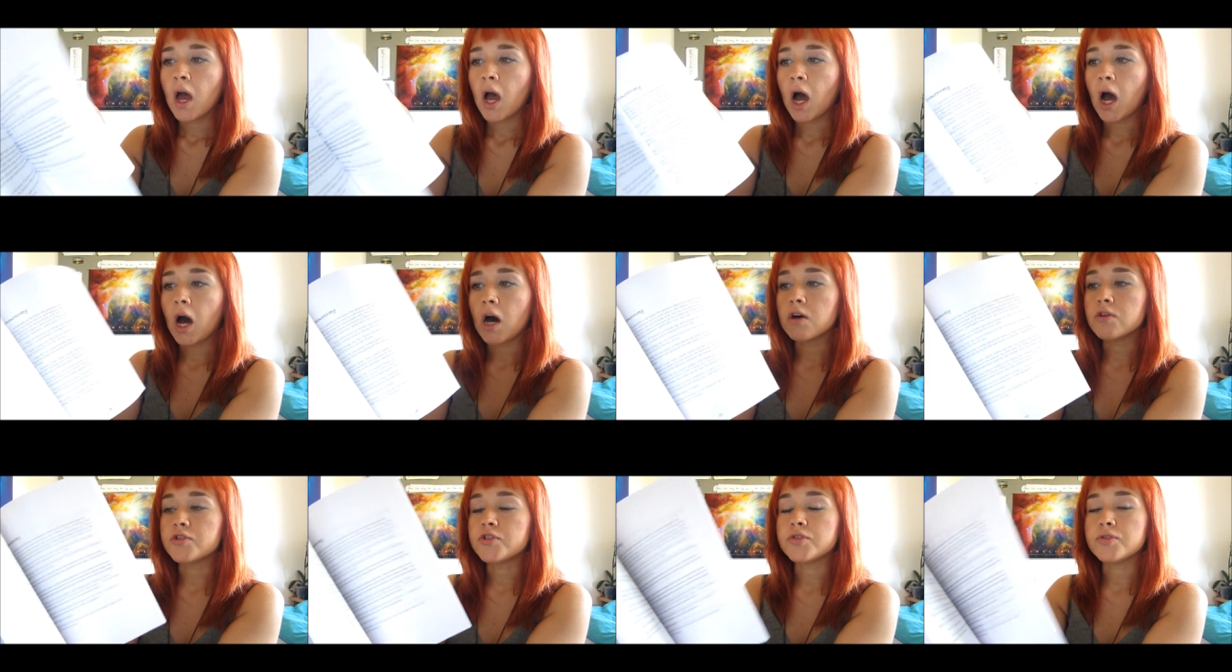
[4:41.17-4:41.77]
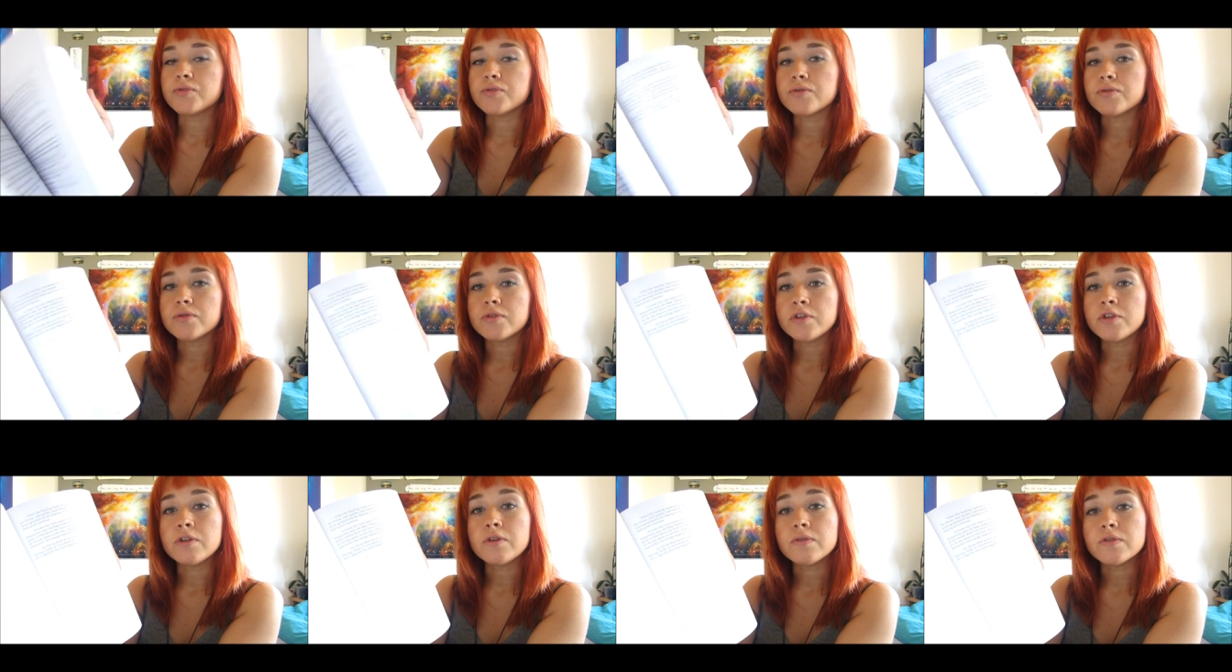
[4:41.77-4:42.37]
how to
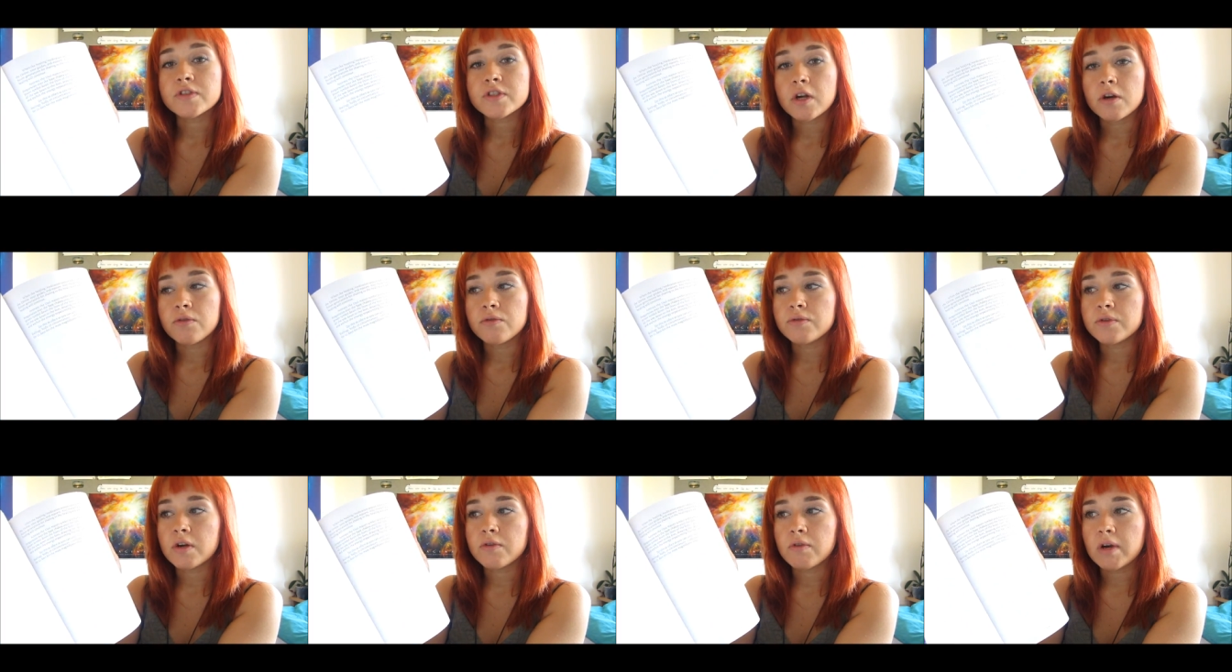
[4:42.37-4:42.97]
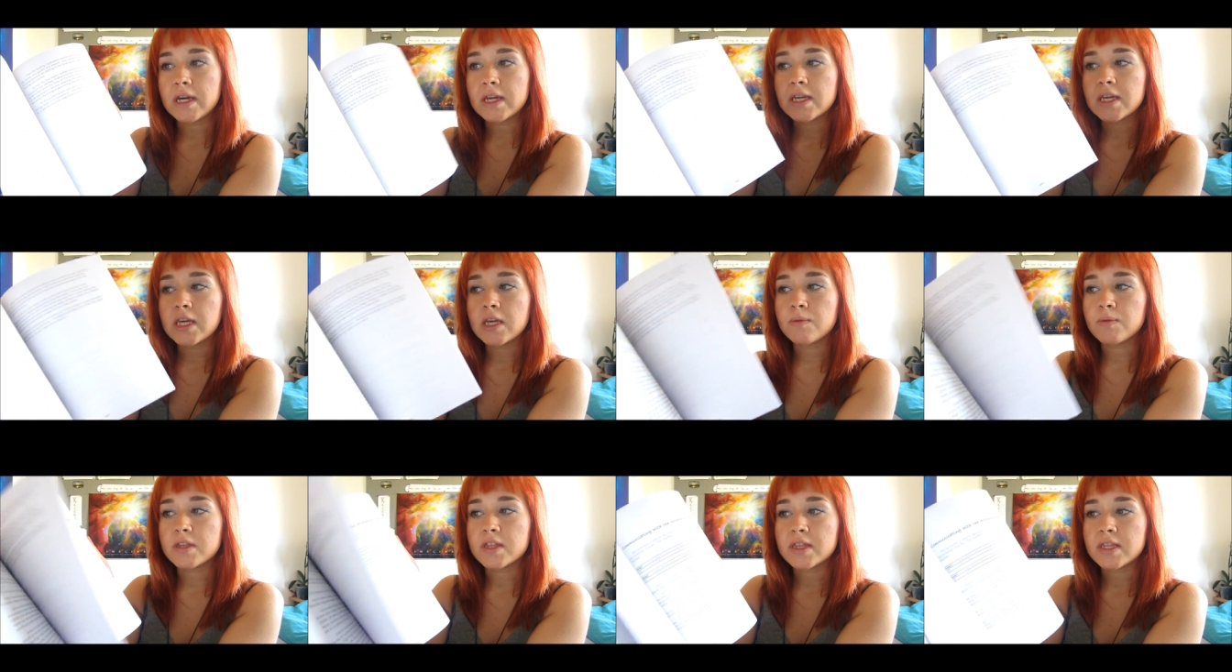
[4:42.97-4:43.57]
use Karuna
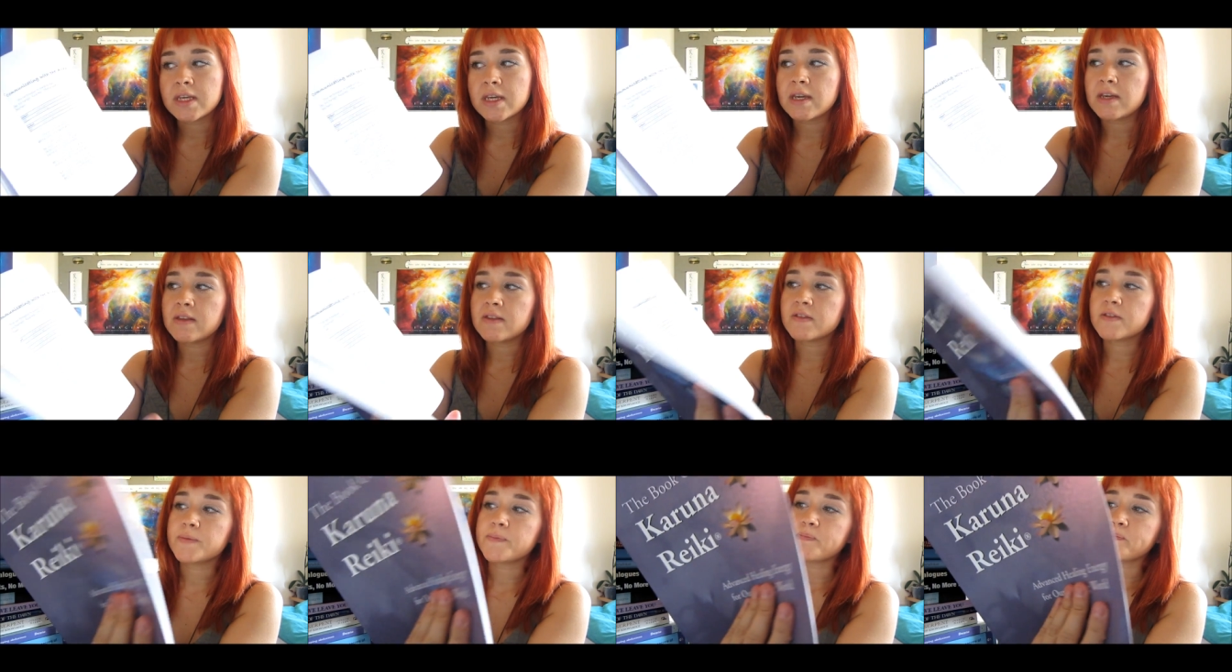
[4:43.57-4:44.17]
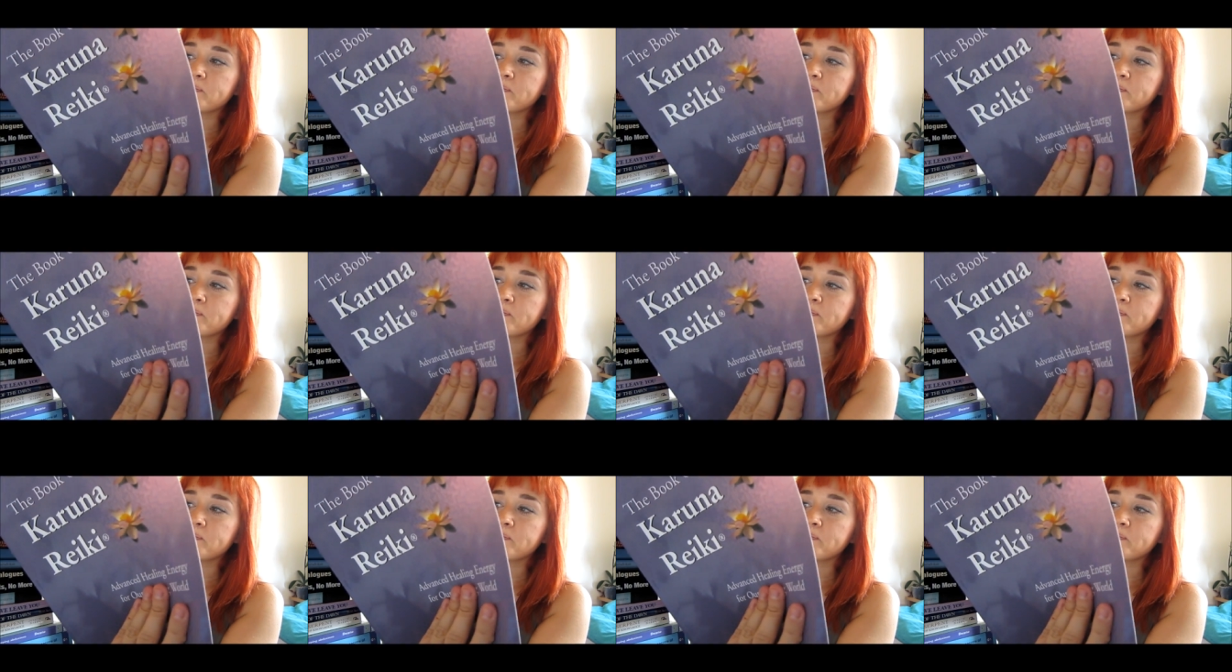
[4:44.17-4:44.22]
Reiki with these